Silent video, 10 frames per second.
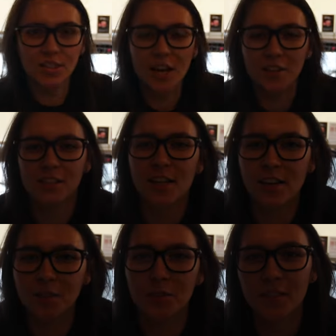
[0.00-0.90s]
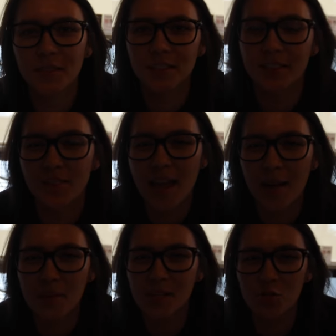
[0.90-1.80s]
Shout out to Terrence for giving us the
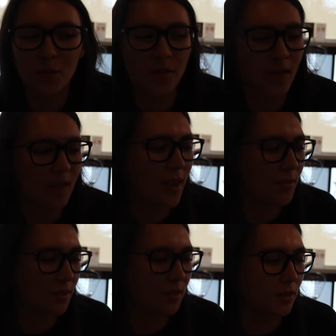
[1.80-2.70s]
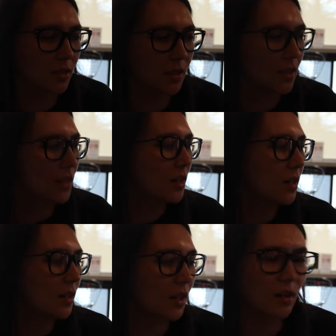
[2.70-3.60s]
VIP treatment. He gave us literally
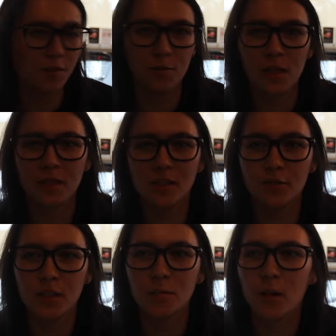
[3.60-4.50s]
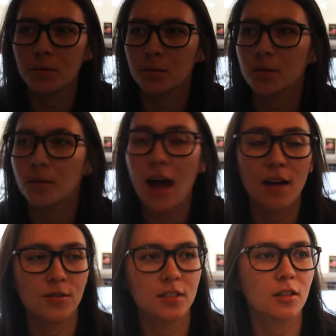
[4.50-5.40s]
enough meat to feed probably
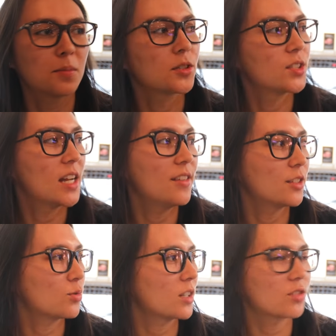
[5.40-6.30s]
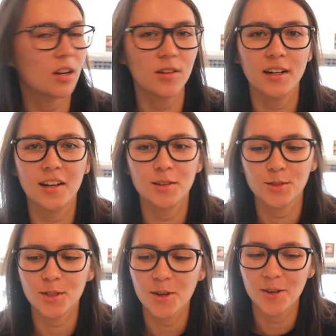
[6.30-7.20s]
every single person in this restaurant right now.
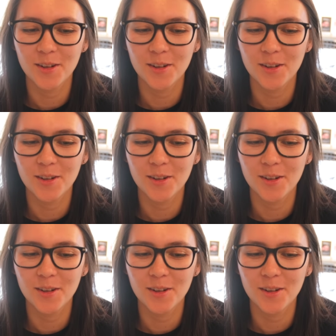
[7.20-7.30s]
So